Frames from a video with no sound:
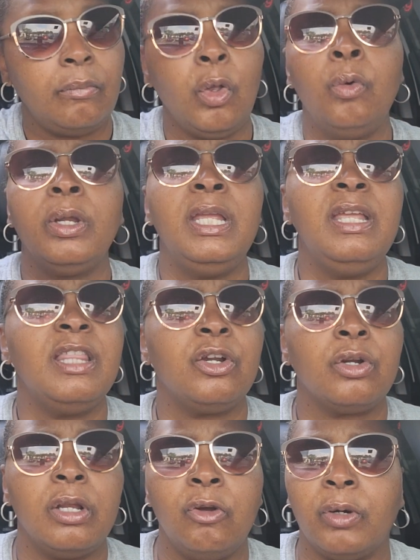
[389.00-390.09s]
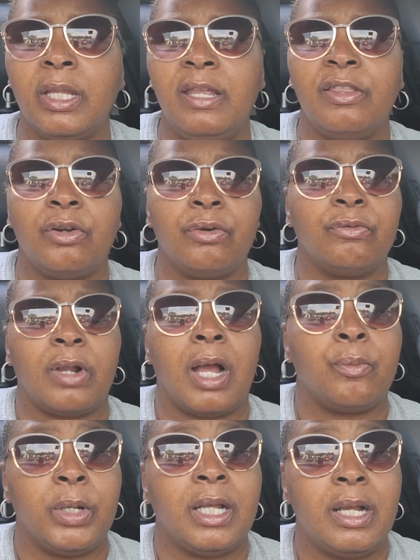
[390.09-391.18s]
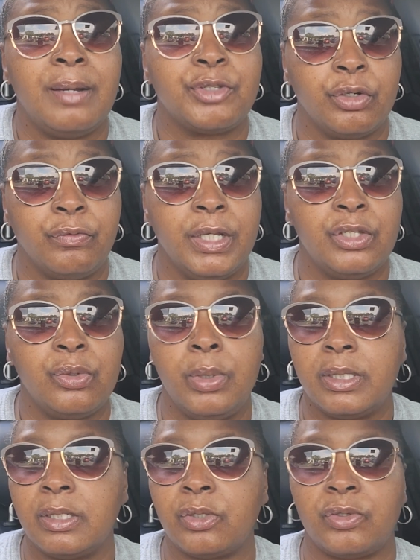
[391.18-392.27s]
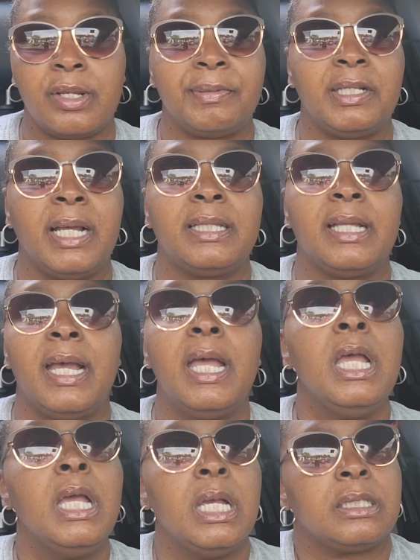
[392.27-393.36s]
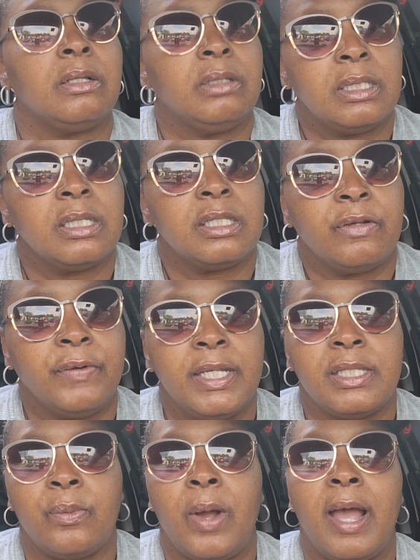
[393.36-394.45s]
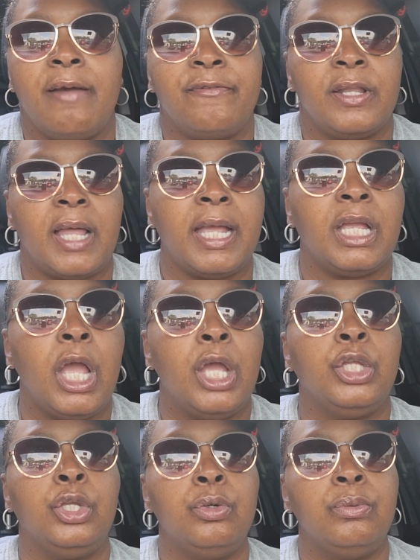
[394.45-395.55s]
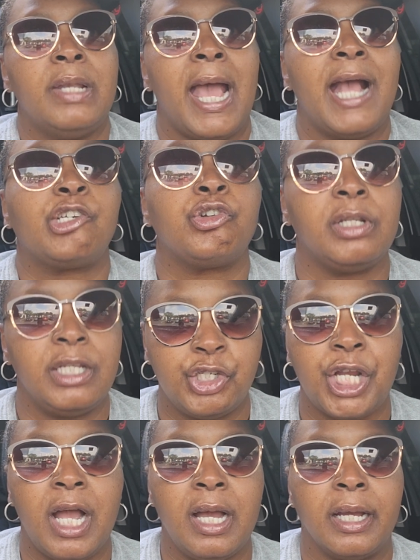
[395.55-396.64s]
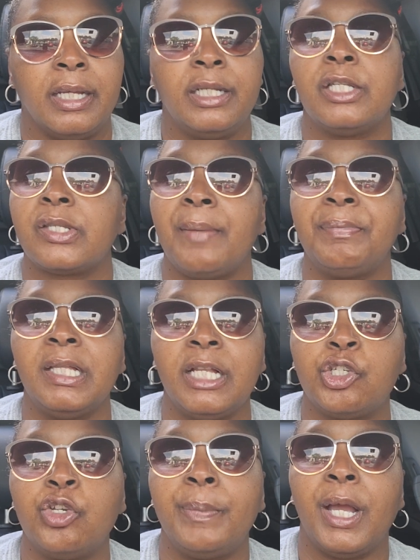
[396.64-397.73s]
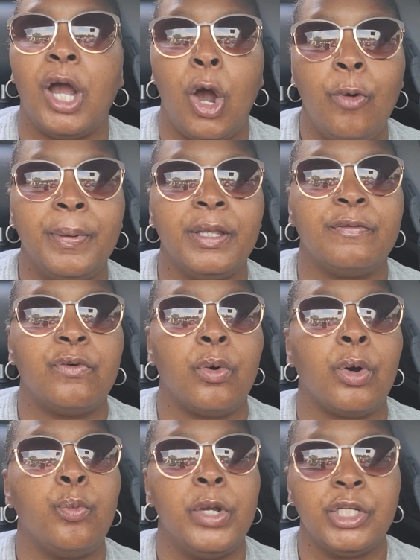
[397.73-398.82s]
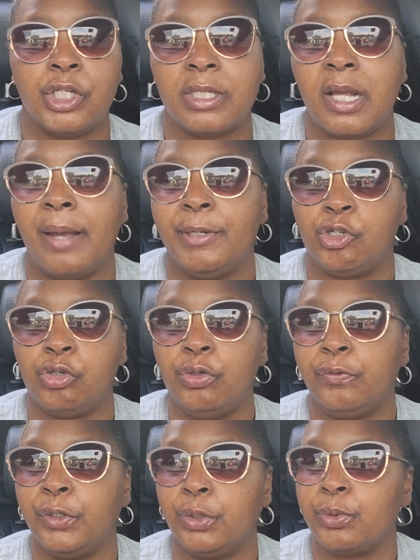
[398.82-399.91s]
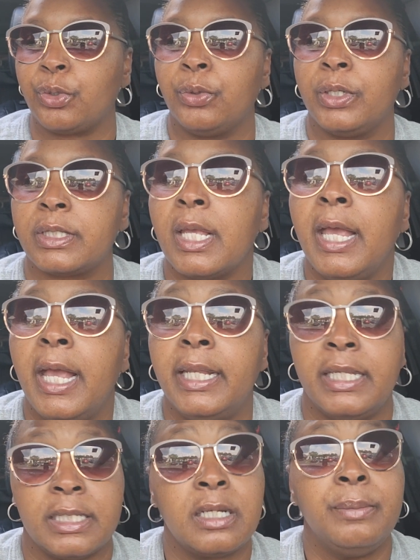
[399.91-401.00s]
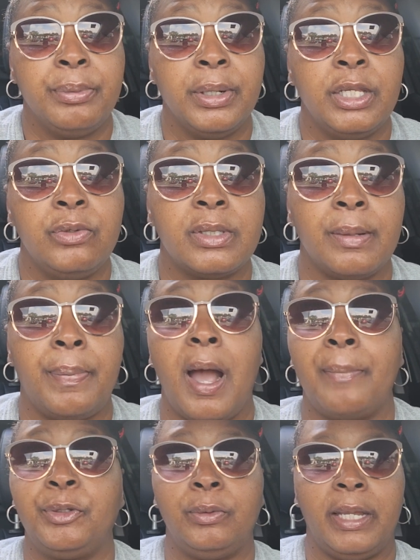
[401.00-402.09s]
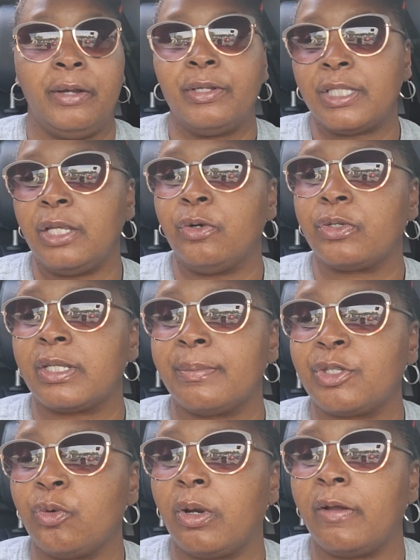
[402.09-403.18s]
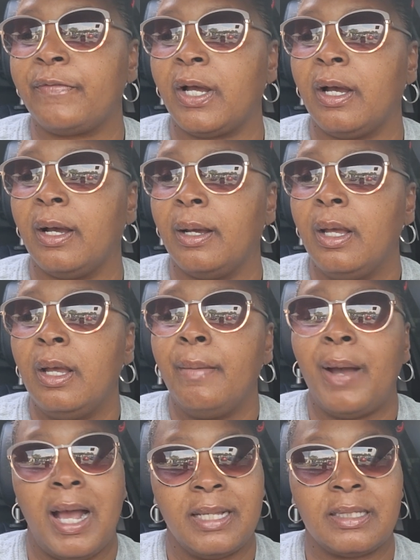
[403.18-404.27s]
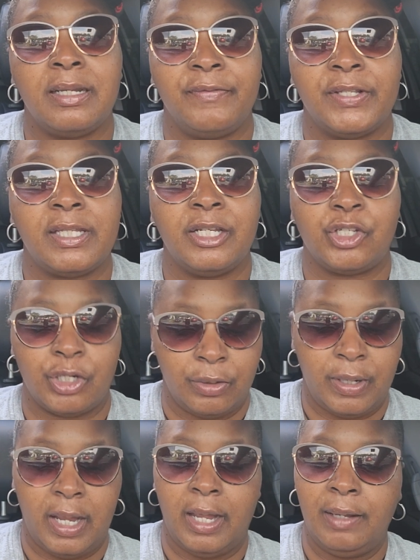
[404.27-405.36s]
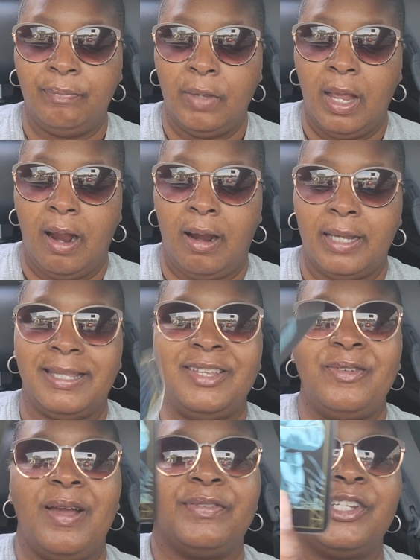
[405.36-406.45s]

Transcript: or either when it comes to resources or something like that. And so this is the reason why I feel like you naturally shine. Something that you've been hoping for, wish is coming true for you, Taurus. And this could bring you some popularity or some sort of positive attention, okay? All right, then you have the